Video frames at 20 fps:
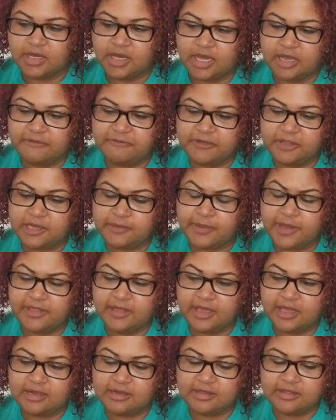I feel like by
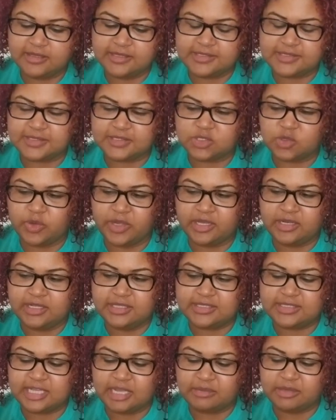the end of this, this queen
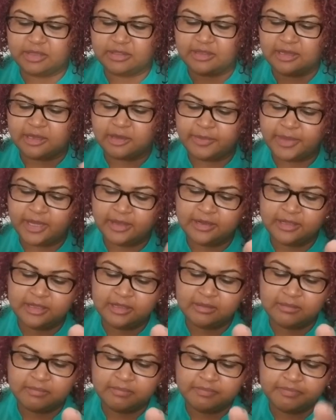needs time to think about
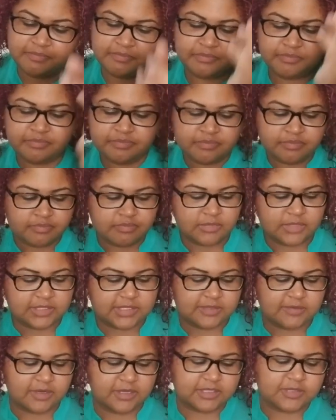it. Let's
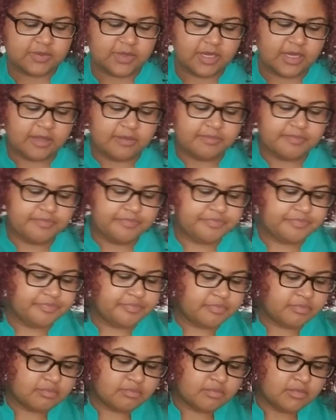see what else we get.
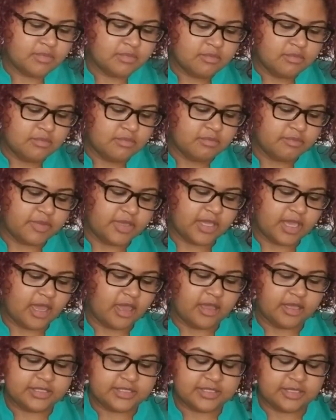But
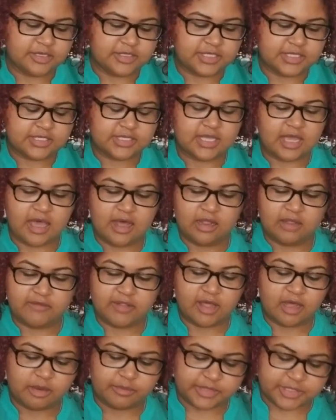yeah, it's there's just a hell of a
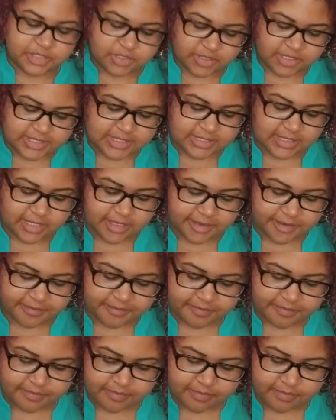lot of mistrust there.